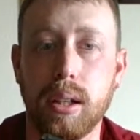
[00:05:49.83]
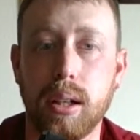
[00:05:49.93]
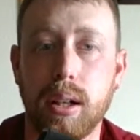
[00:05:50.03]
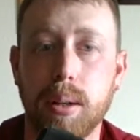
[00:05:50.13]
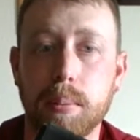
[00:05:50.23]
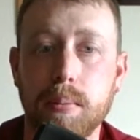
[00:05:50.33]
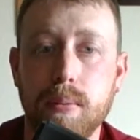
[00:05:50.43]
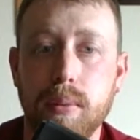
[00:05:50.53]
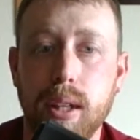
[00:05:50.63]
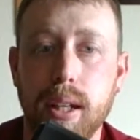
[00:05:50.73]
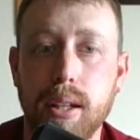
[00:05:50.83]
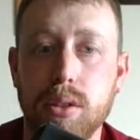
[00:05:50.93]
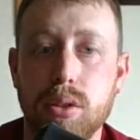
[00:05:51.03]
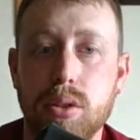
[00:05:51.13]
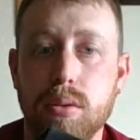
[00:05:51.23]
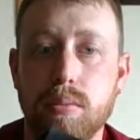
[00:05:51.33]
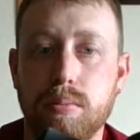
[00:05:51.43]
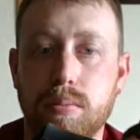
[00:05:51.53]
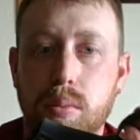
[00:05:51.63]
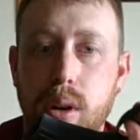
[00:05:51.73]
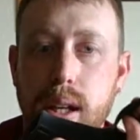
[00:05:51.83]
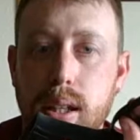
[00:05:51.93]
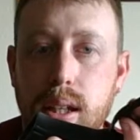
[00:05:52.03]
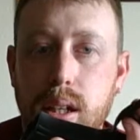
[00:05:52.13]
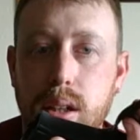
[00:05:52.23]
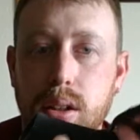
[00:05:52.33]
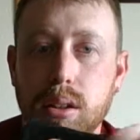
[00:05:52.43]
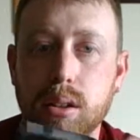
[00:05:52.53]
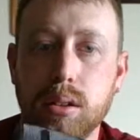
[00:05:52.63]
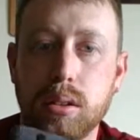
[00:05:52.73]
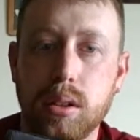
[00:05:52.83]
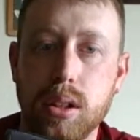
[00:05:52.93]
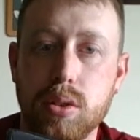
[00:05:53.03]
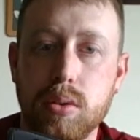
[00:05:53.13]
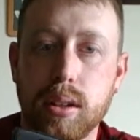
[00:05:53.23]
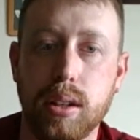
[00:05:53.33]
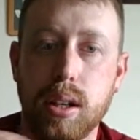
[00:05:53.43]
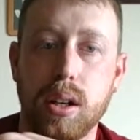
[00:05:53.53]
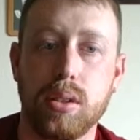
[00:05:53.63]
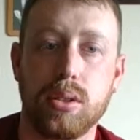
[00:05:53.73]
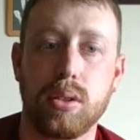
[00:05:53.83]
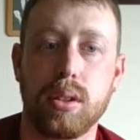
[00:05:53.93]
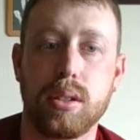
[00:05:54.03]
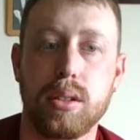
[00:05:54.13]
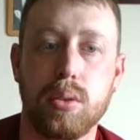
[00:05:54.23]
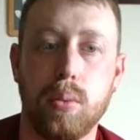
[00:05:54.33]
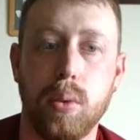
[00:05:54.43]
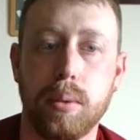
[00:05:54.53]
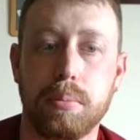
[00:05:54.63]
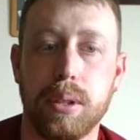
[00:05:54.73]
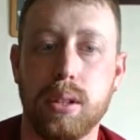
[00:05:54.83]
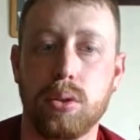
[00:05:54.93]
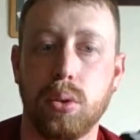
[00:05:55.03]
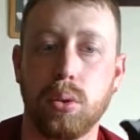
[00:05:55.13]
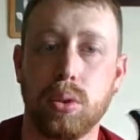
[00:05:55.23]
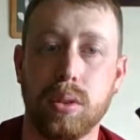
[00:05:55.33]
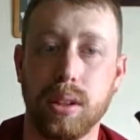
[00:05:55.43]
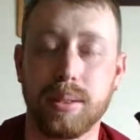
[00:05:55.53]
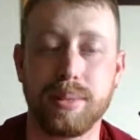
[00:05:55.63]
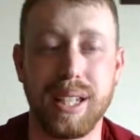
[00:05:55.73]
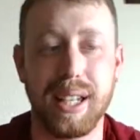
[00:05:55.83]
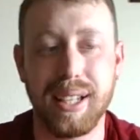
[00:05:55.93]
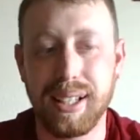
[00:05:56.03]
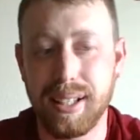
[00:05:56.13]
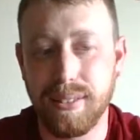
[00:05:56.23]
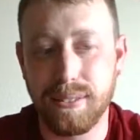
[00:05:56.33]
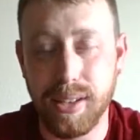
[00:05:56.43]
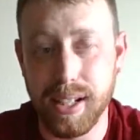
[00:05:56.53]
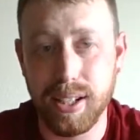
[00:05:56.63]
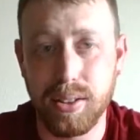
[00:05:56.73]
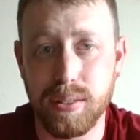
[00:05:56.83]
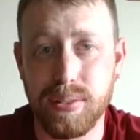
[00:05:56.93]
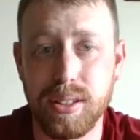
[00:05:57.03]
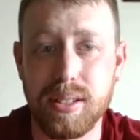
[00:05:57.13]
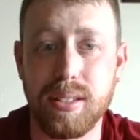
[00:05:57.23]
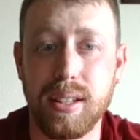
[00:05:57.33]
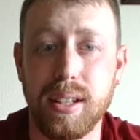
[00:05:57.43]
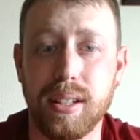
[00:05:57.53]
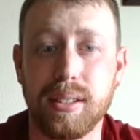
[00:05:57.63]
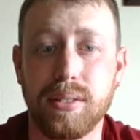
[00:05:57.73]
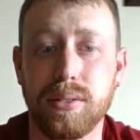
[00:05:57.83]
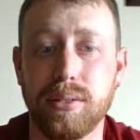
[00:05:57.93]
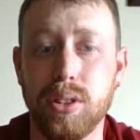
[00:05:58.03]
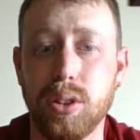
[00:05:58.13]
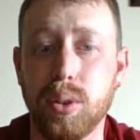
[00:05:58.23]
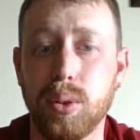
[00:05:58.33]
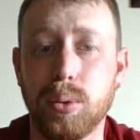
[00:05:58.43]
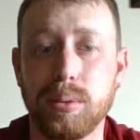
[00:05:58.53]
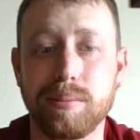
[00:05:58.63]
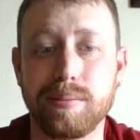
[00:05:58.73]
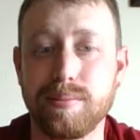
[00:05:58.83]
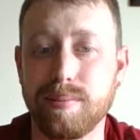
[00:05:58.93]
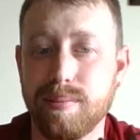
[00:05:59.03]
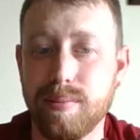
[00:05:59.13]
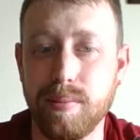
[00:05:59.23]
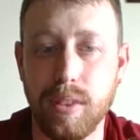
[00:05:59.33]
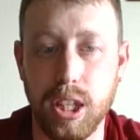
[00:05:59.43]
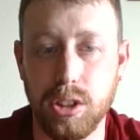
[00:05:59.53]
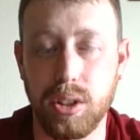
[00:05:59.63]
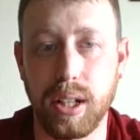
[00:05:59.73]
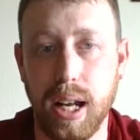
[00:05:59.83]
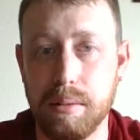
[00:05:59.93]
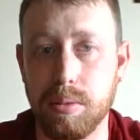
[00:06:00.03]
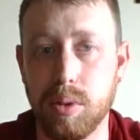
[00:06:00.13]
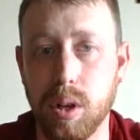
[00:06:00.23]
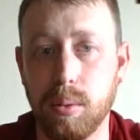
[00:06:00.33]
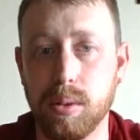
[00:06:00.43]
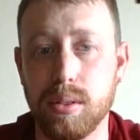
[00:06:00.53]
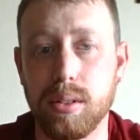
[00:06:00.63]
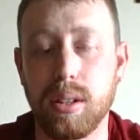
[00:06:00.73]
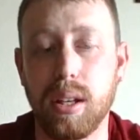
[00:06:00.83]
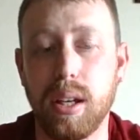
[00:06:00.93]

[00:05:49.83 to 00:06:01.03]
It ends right here, ends right there. So this is a one-piece whole grip. Finding a grip for this thing, new, you're gonna have some troubles.